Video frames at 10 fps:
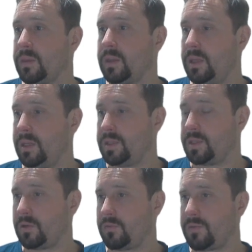
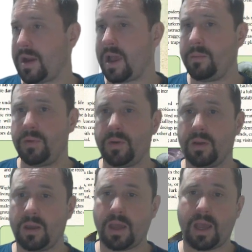is grab
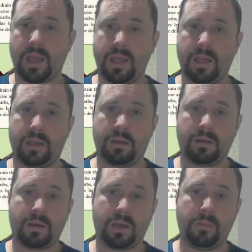a
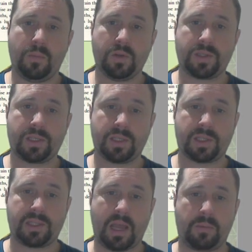monster
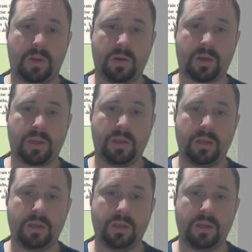stat block